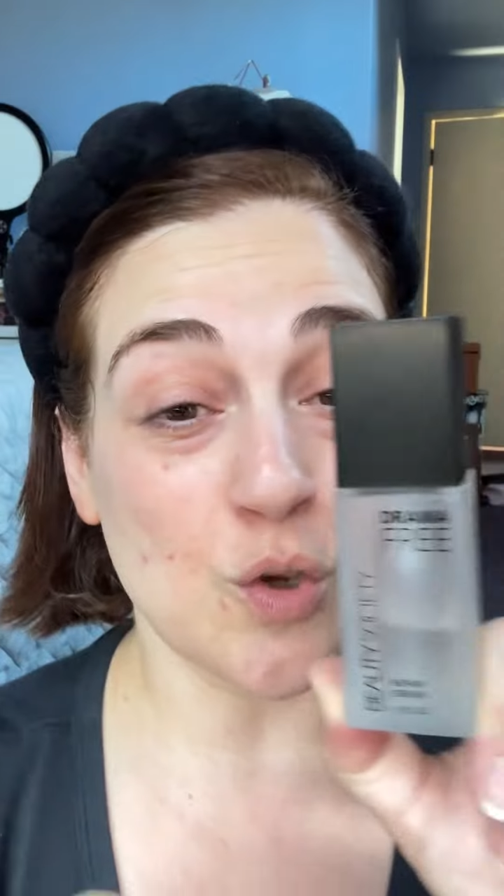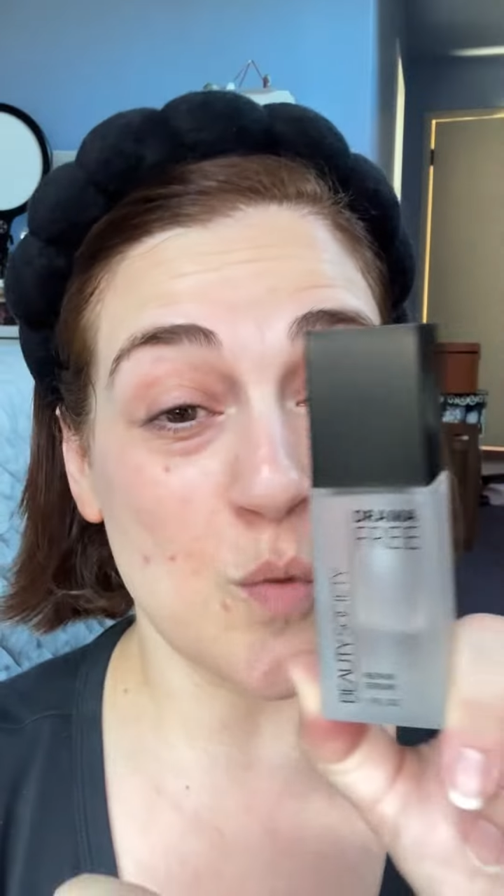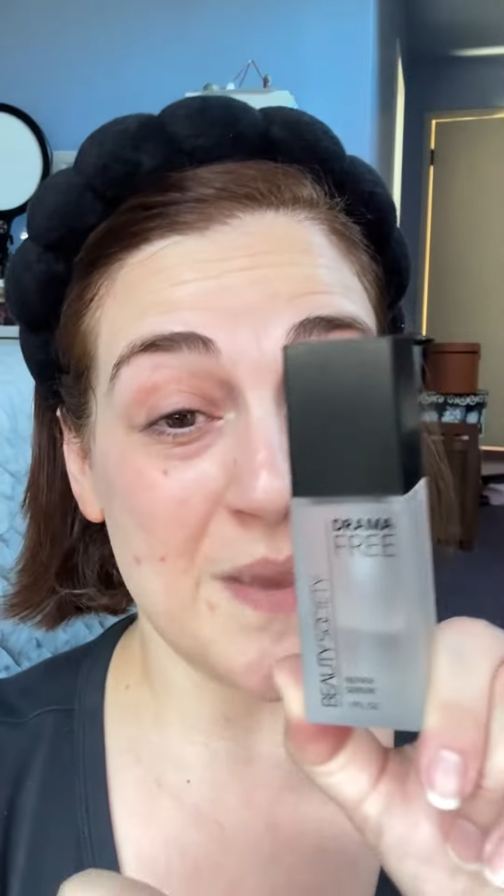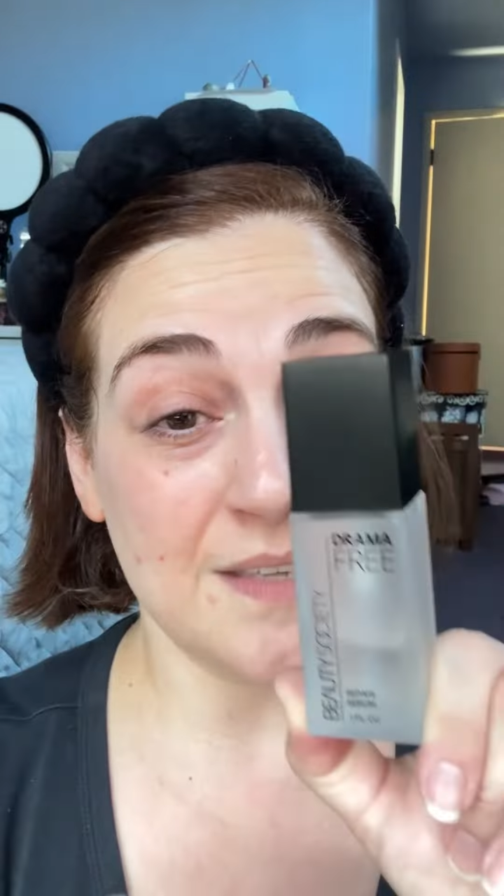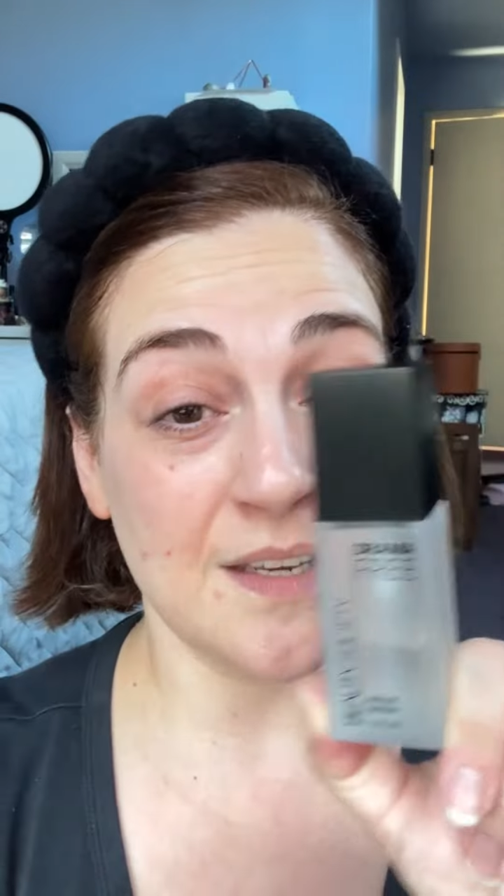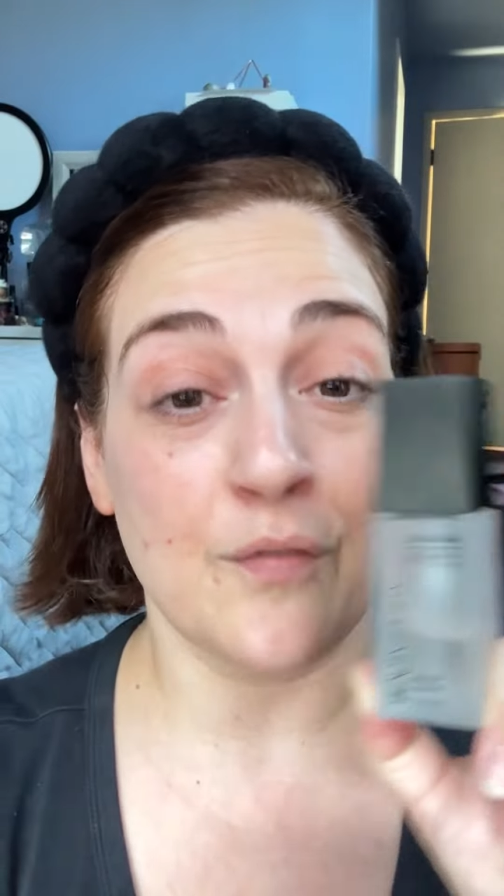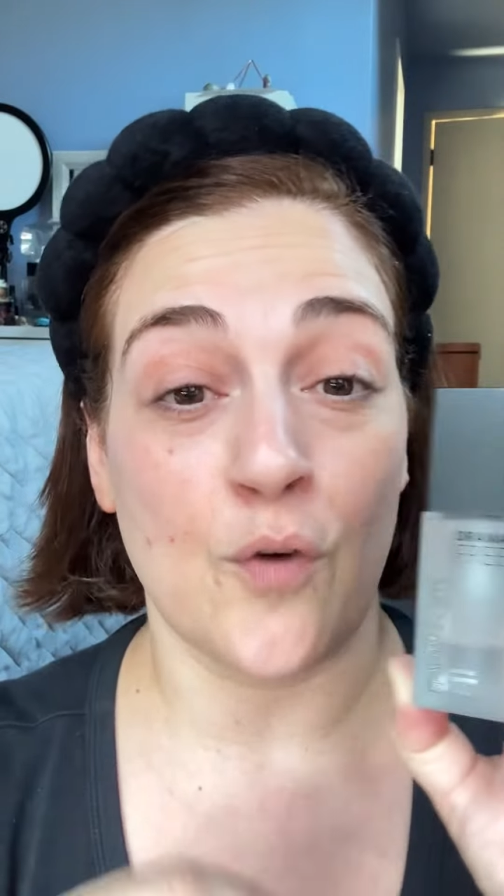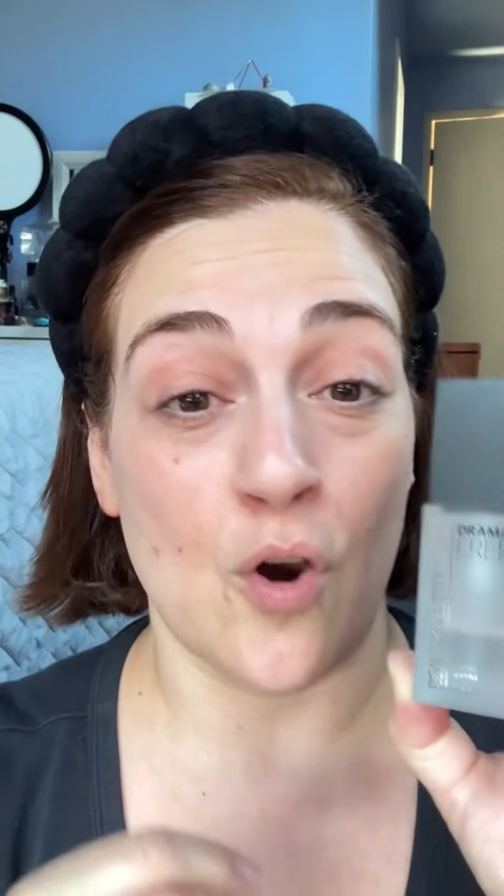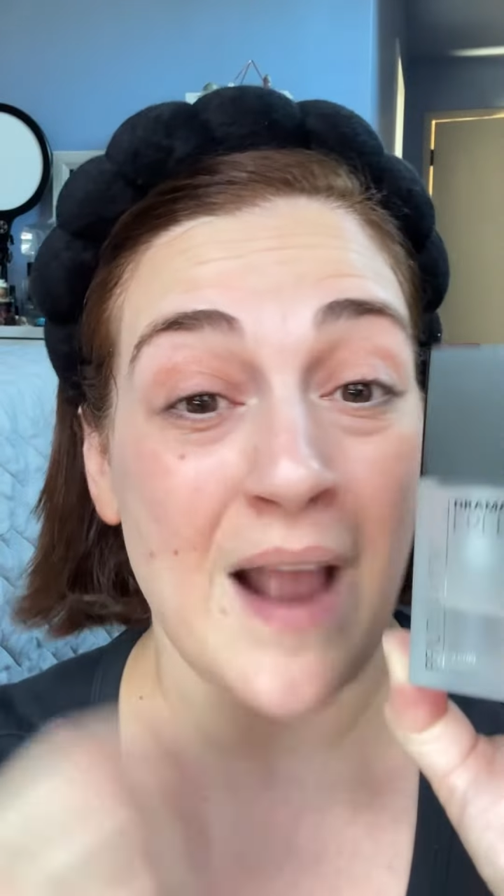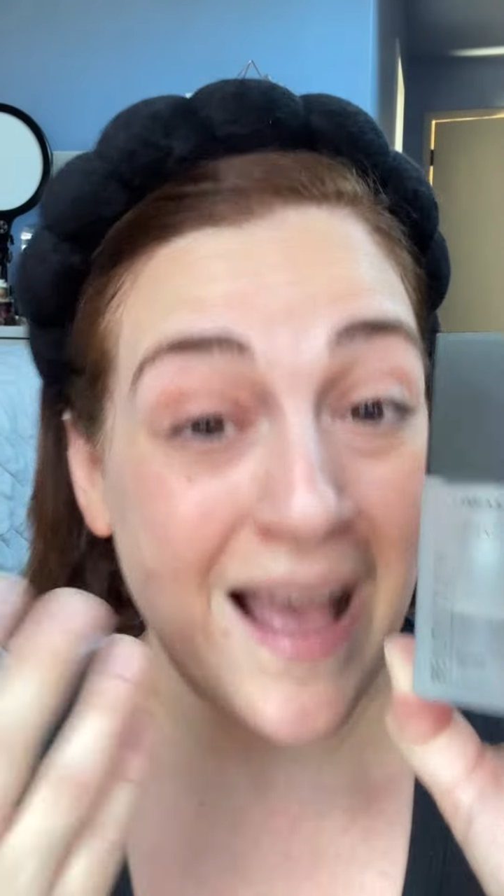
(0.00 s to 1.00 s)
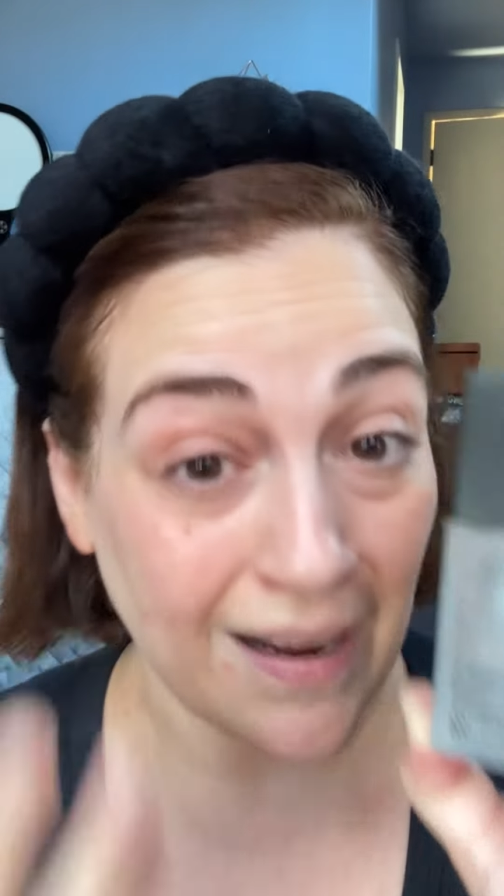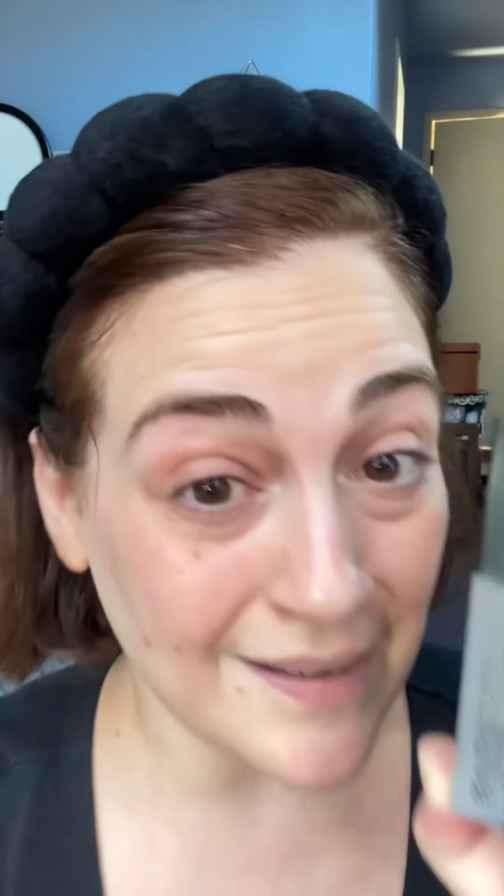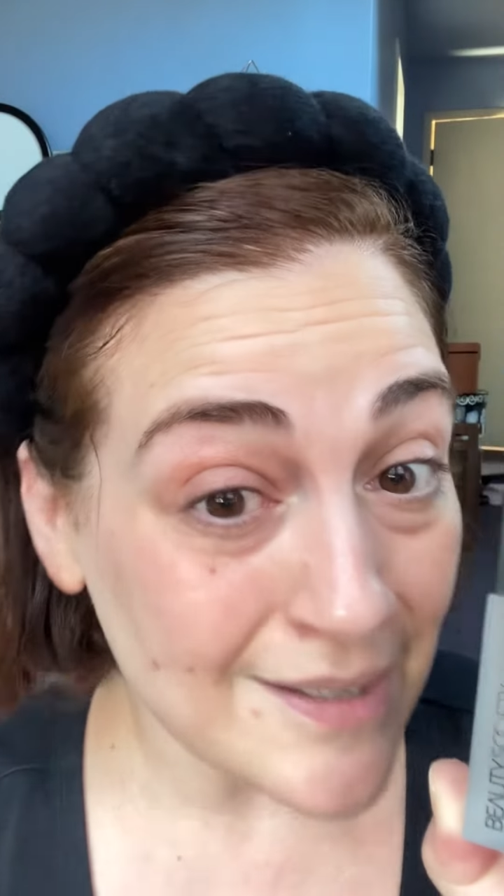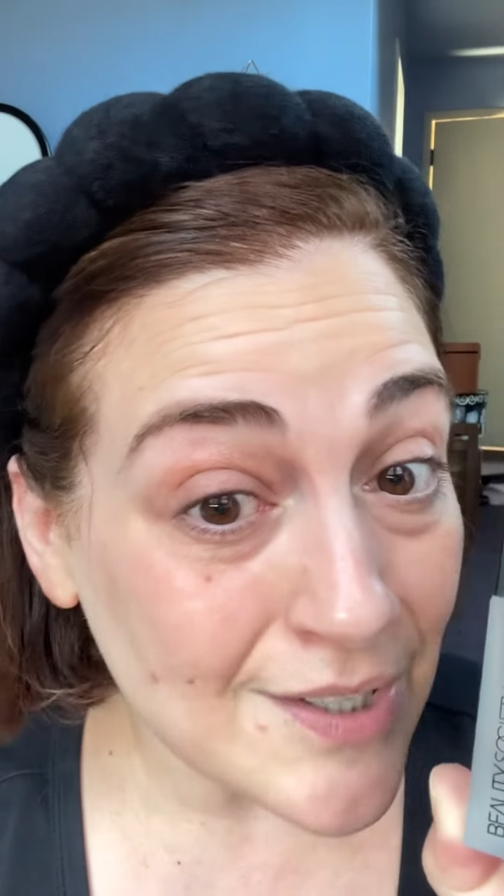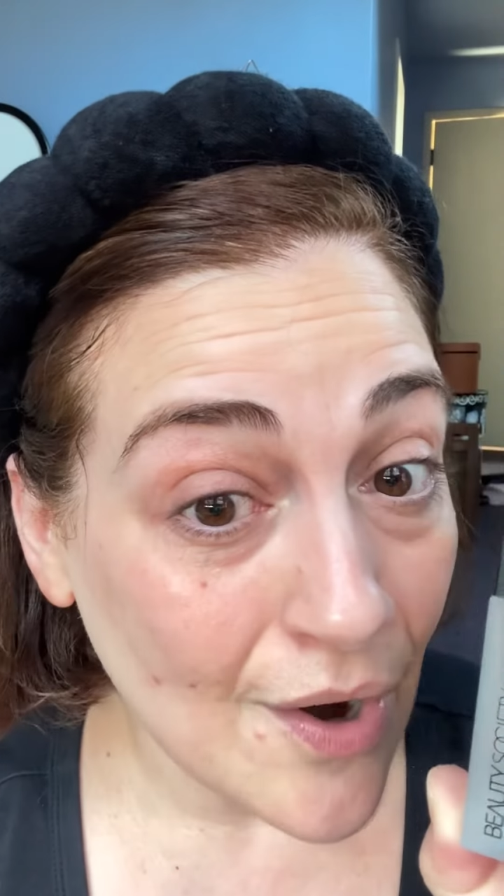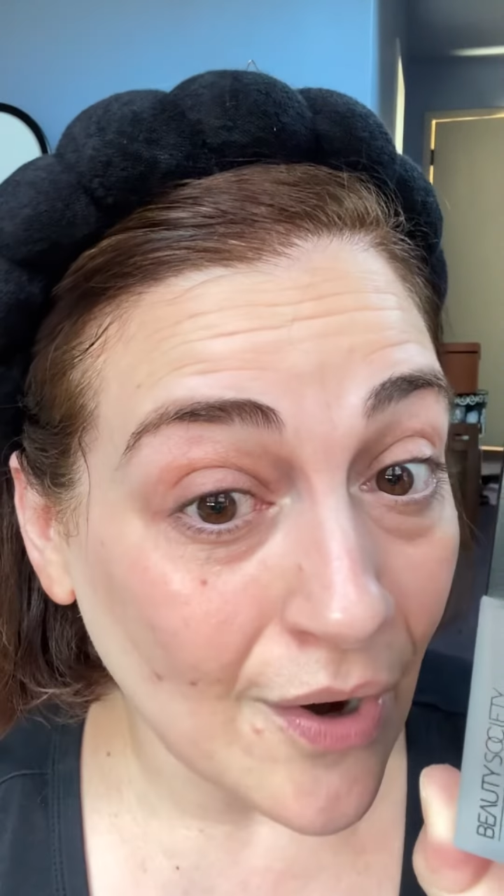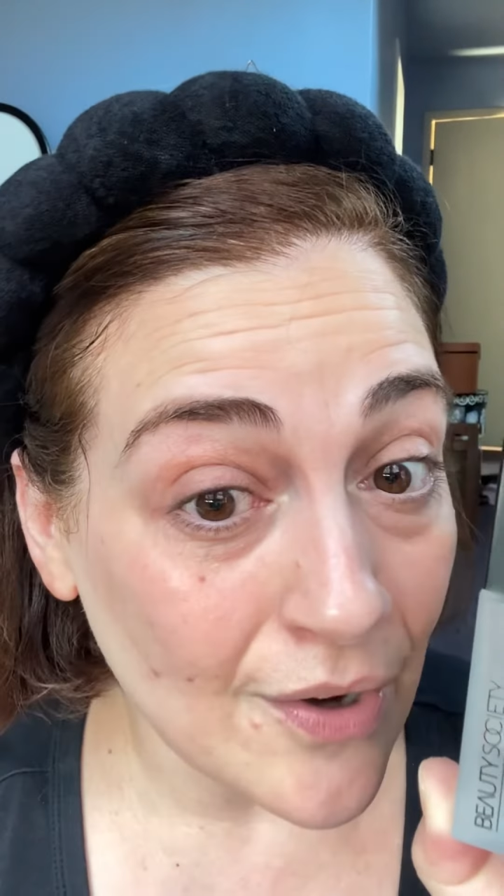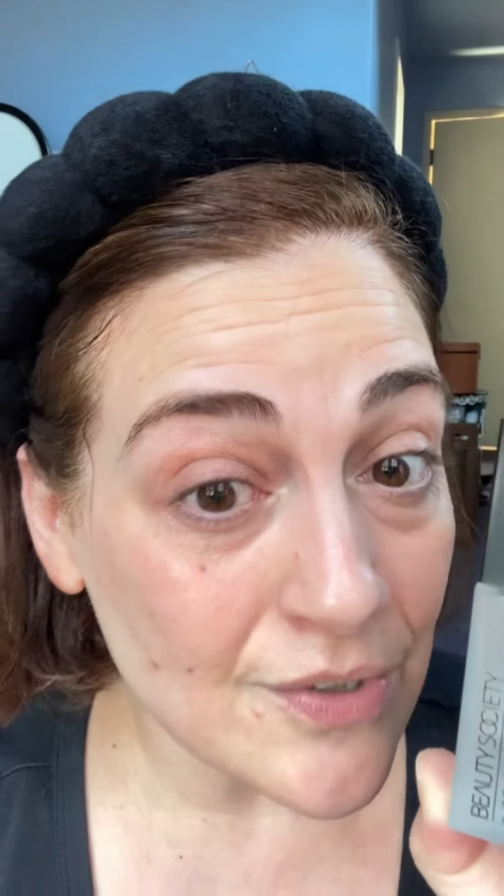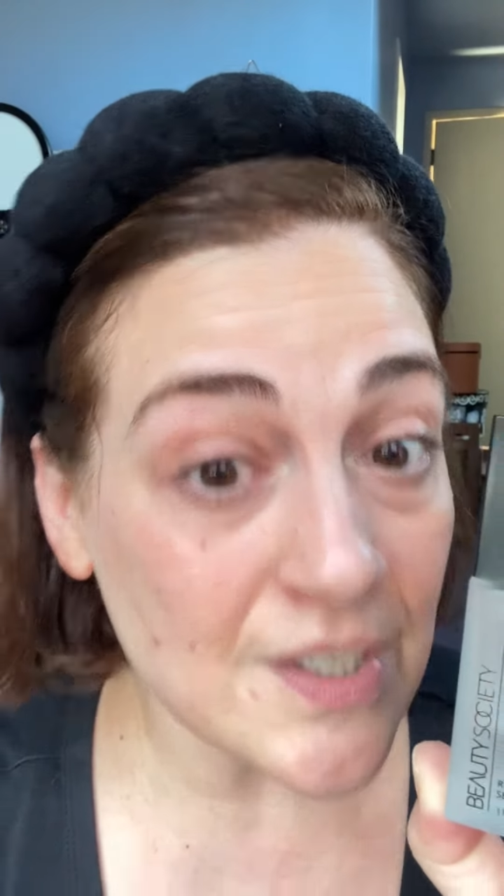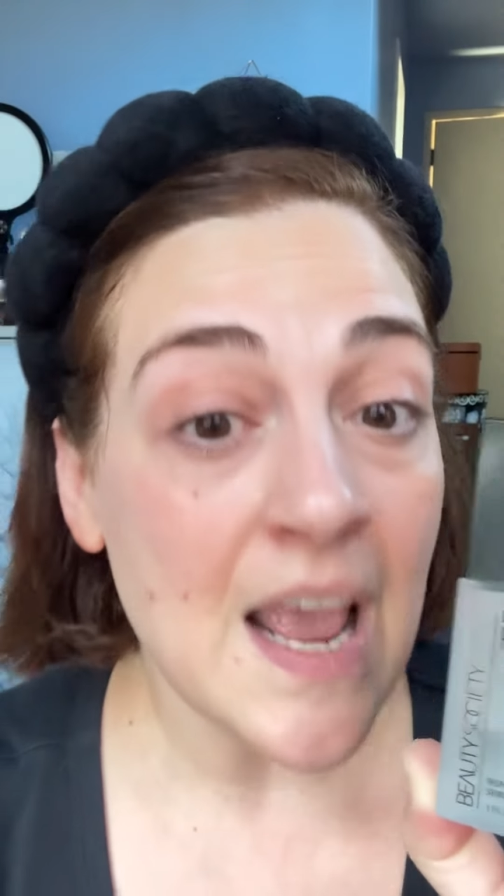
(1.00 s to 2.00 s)
amazing for acne
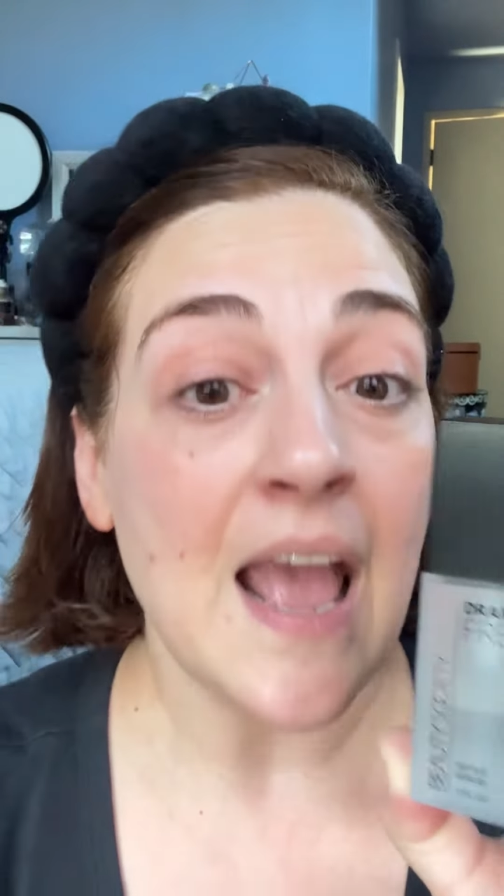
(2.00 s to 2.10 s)
scars,